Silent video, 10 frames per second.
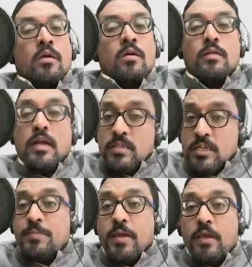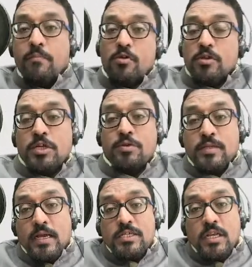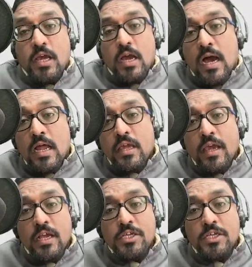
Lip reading: The answer is B, because it was actually R.K.